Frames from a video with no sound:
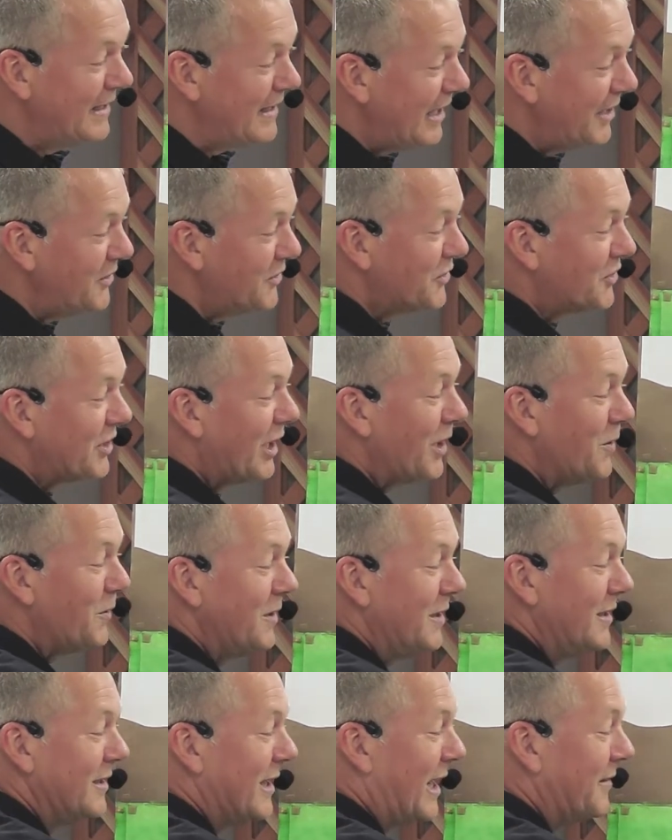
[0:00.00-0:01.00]
And so
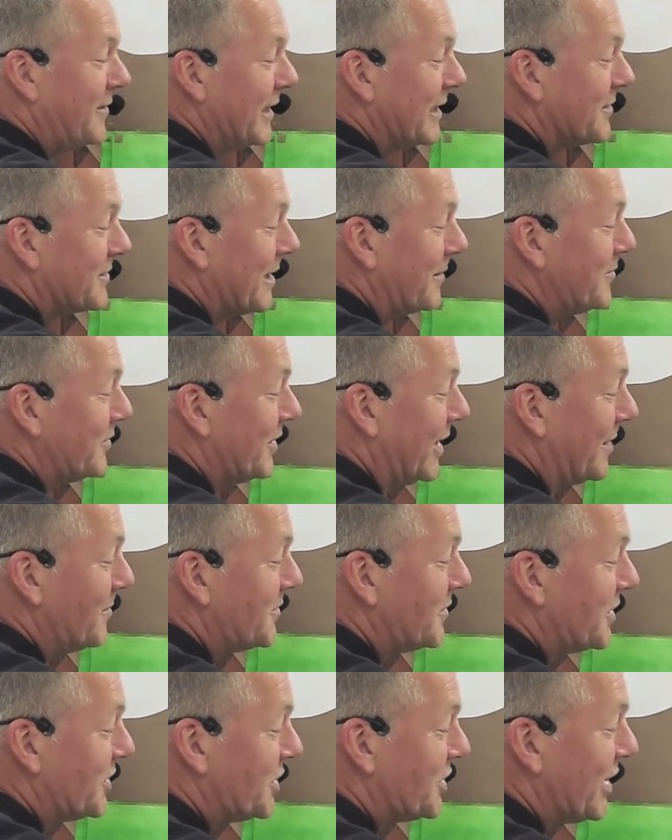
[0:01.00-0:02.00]
I think
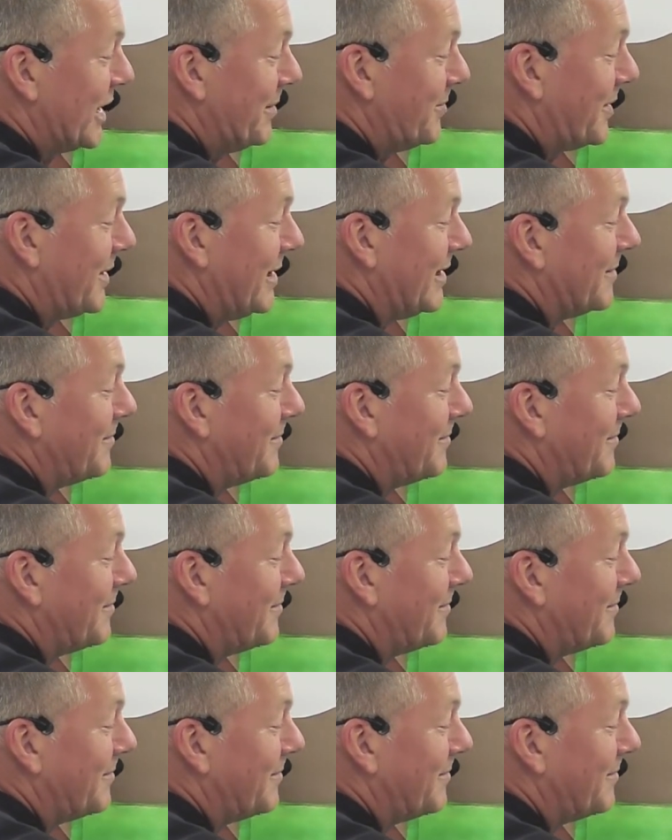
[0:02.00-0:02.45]
sometimes the sheep